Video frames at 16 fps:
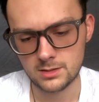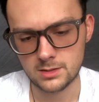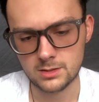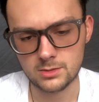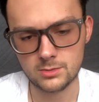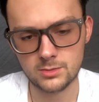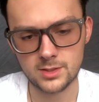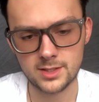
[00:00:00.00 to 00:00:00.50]

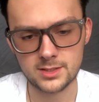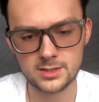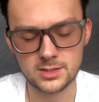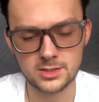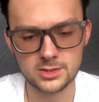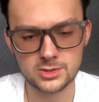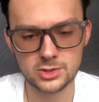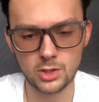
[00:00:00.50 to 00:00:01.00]
All right.
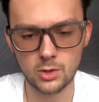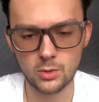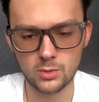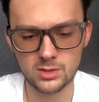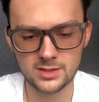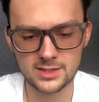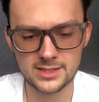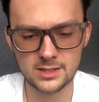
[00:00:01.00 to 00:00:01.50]

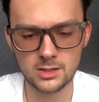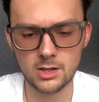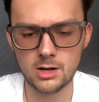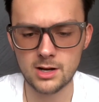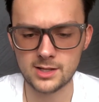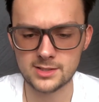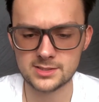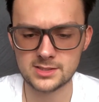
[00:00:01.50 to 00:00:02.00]
Totally
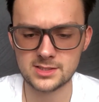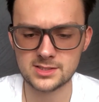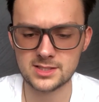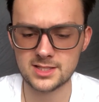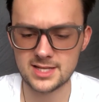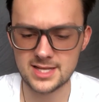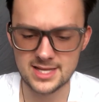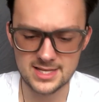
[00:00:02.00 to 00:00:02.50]
Lost is
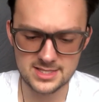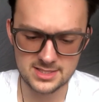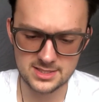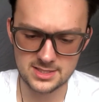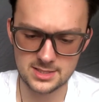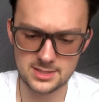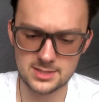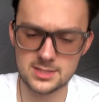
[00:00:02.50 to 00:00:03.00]
an
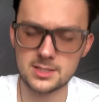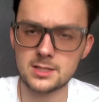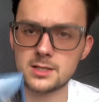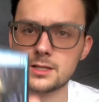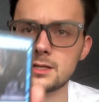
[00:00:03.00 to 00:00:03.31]
instant.